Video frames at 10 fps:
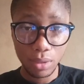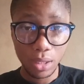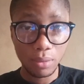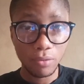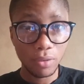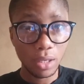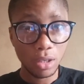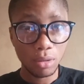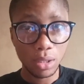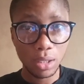
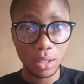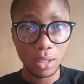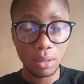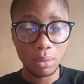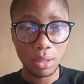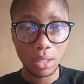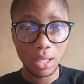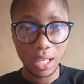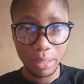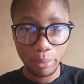in the
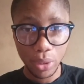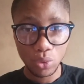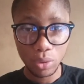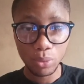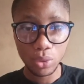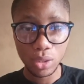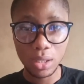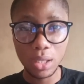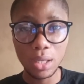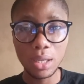layer mulch. We are
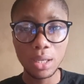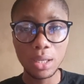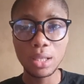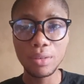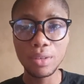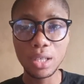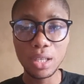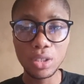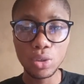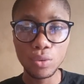putting 3
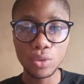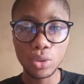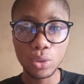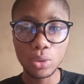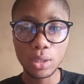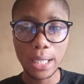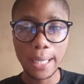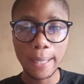kg of salt.